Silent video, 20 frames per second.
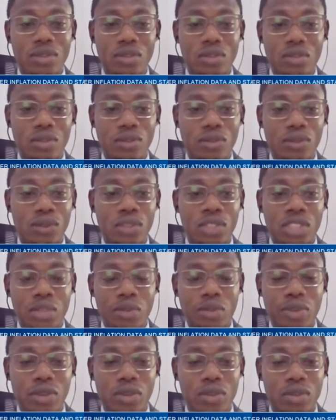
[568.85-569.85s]
Look for
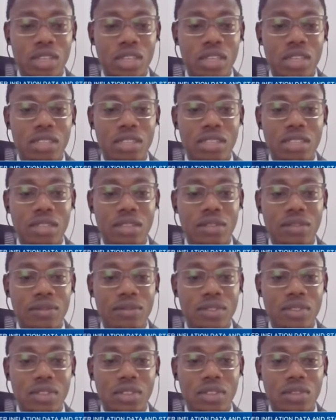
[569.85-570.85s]
cheaper
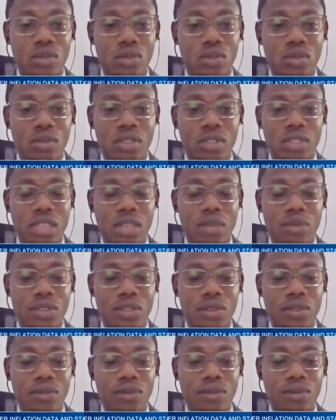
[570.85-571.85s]
alternatives in terms
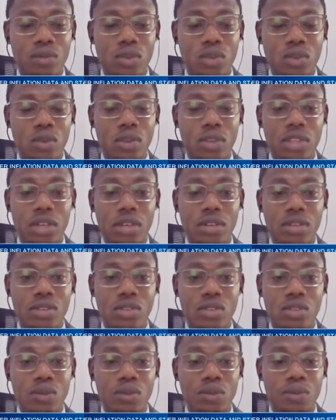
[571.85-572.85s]
of what they
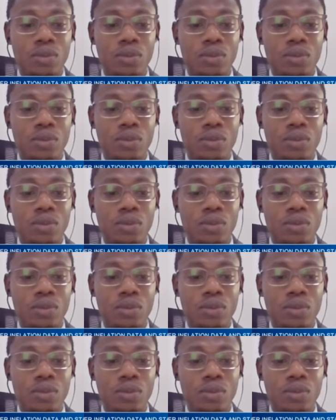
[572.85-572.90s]
consume.